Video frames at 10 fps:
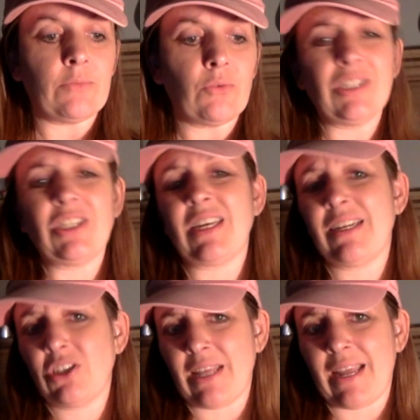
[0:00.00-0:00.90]
once you get
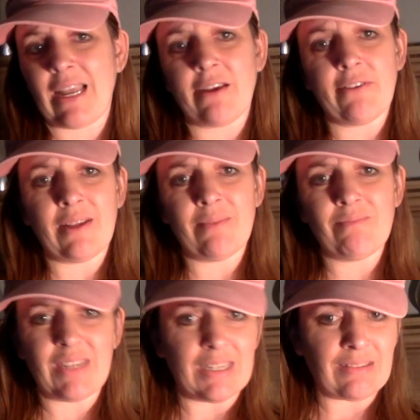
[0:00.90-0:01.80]
into the hang of it,
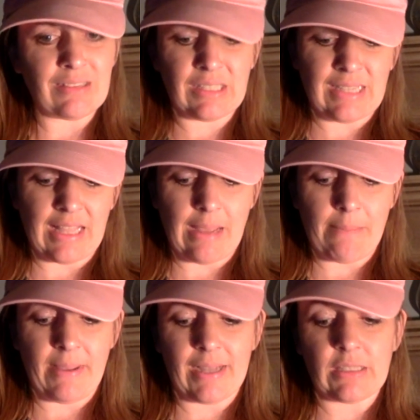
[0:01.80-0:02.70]
it's not that
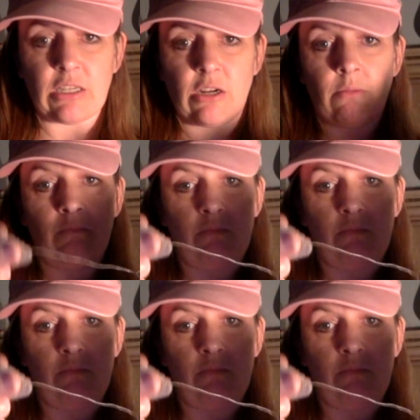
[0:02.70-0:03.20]
bad. So